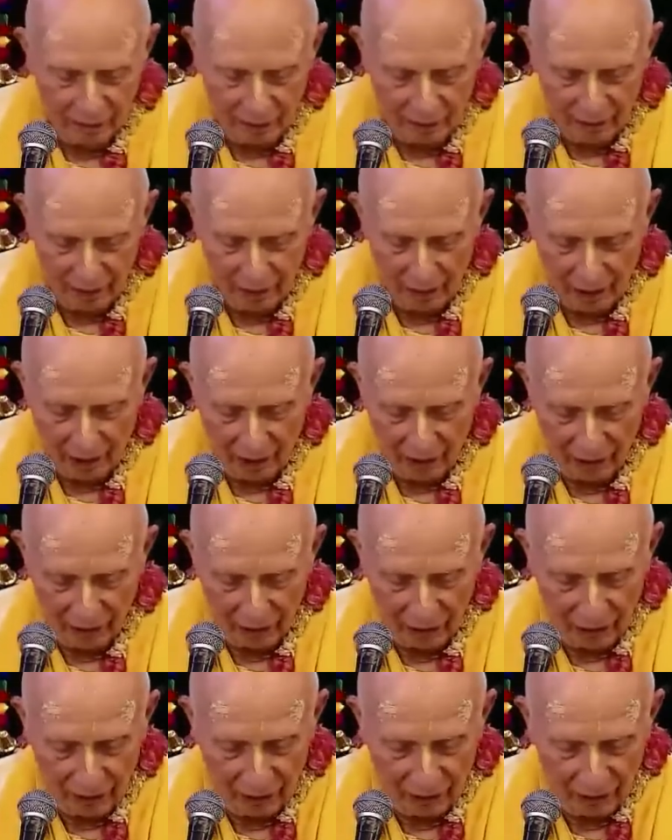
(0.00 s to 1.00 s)
and
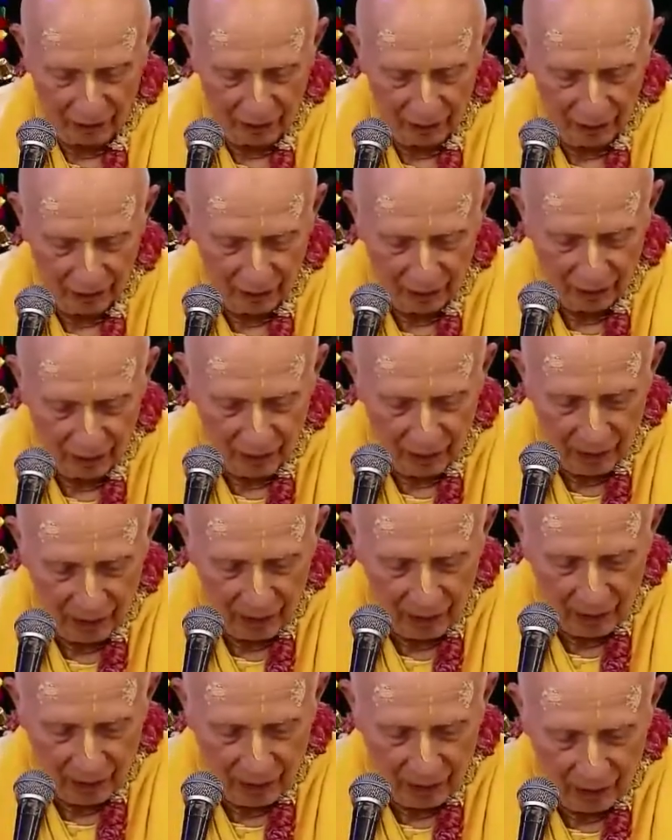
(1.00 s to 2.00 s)
after
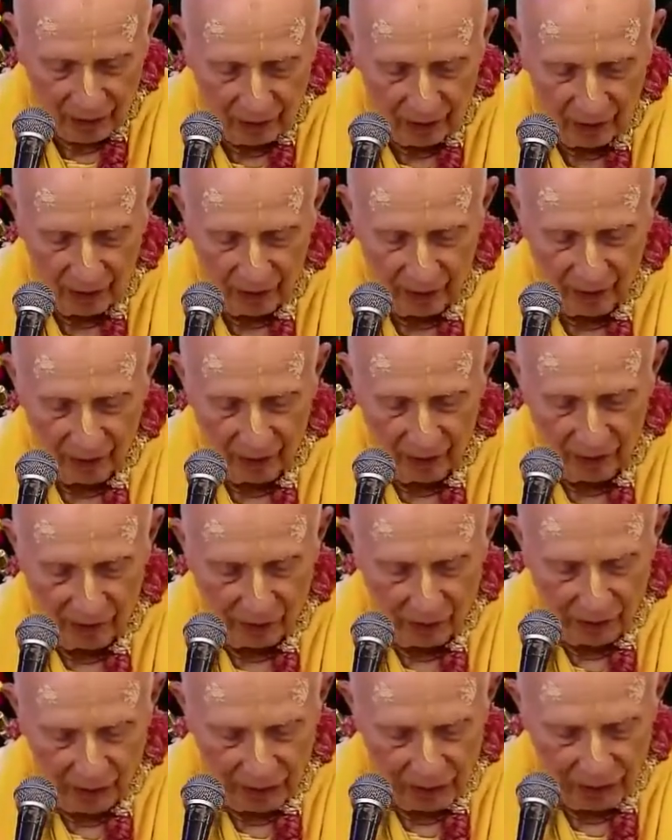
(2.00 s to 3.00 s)
the
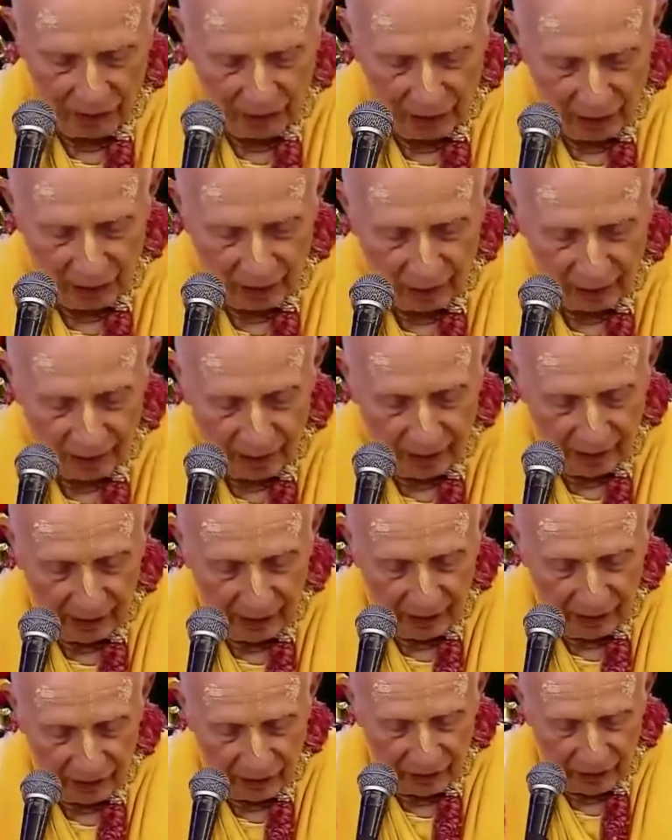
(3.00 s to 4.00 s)
devotees explain
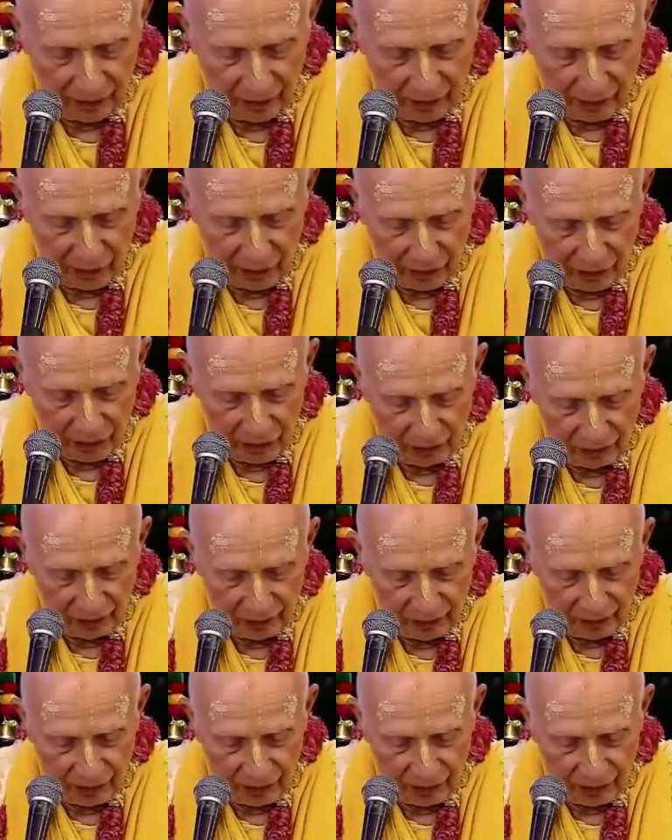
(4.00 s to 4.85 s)
the different modes of